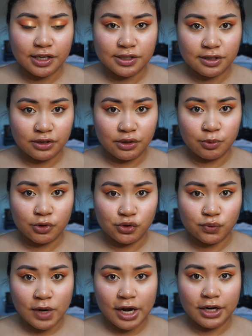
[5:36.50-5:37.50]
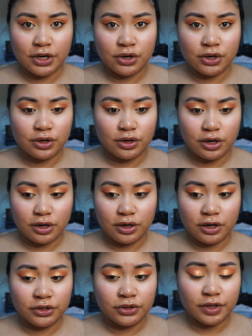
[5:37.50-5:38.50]
it's a little more drier
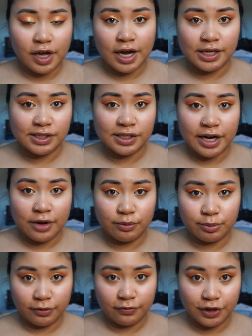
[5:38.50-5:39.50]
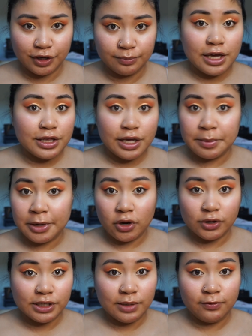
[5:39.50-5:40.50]
under the eyes than I would prefer. And then my
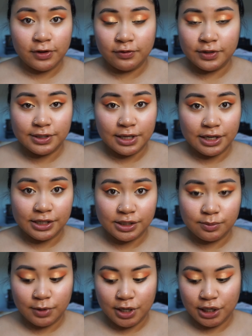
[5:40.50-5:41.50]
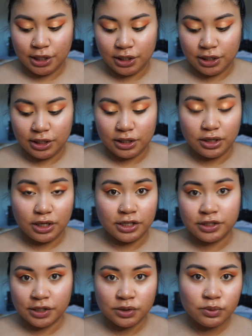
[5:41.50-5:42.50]
all-time favorite setting spray. It
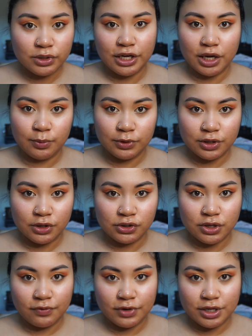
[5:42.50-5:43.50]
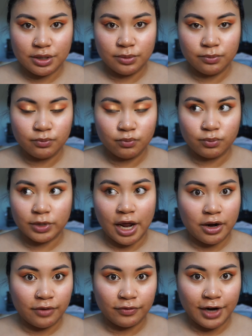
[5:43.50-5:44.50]
doesn't really help with longevity, but I
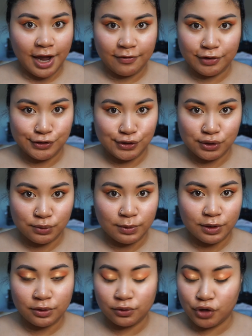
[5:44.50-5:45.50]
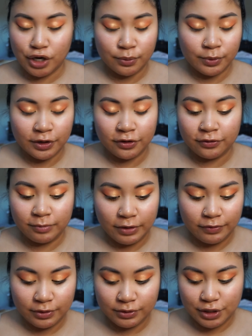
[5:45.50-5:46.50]
don't ever have issues with long wear of my
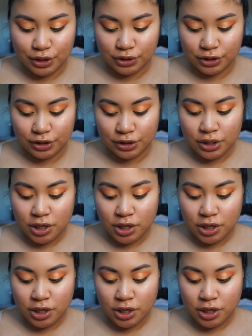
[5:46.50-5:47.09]
foundation.